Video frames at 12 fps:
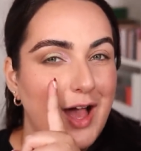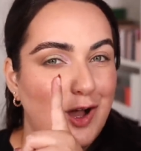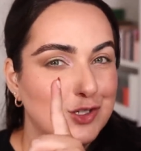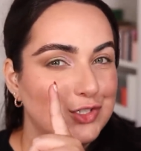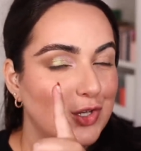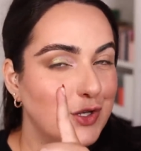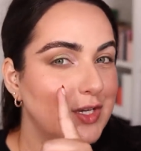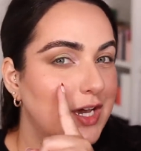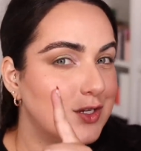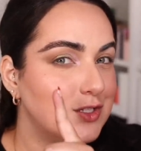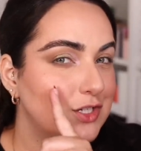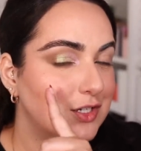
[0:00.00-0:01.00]
I'll show you how
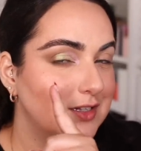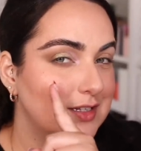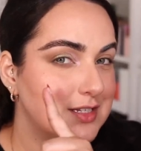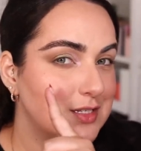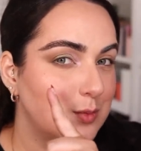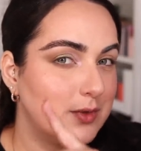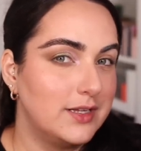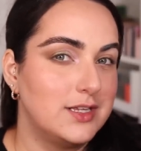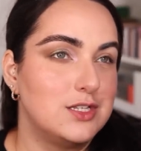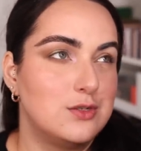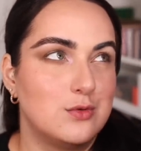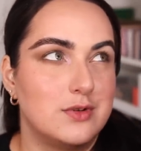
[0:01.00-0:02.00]
to turn this one
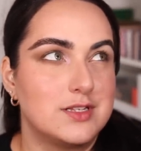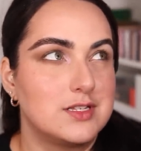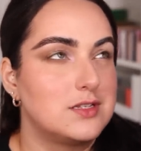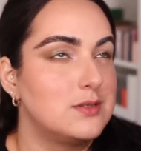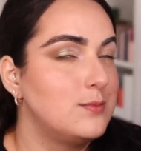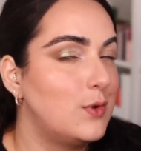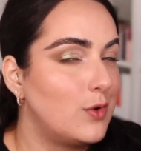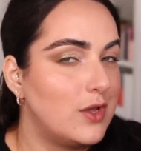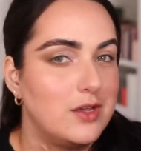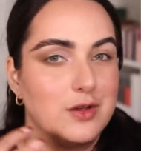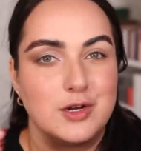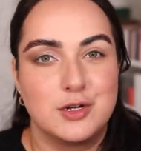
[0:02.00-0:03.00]
into a
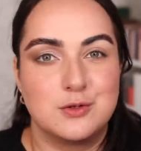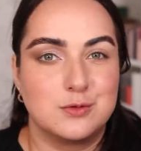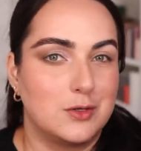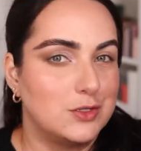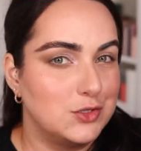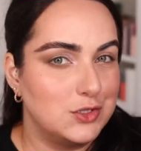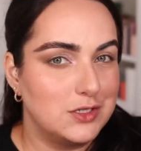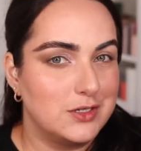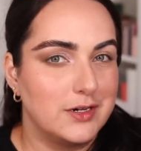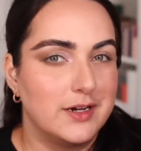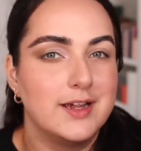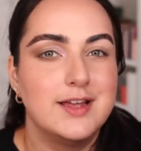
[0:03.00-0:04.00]
smokier
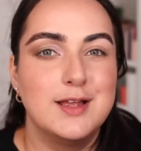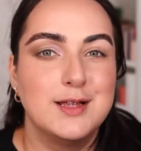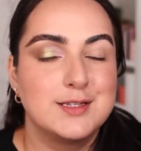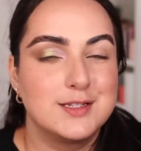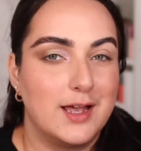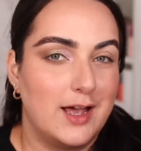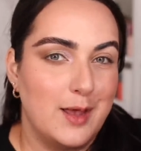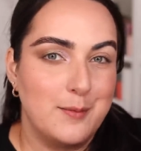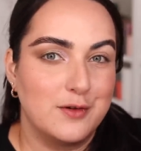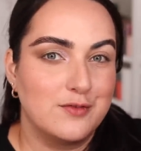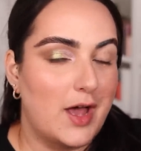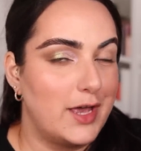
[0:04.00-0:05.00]
grungier type
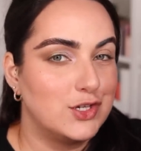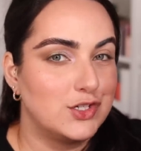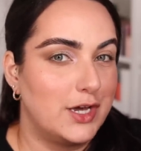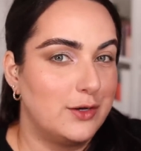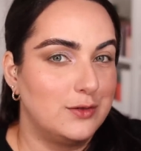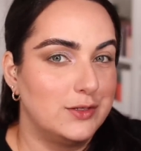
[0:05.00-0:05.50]
of eyeshadow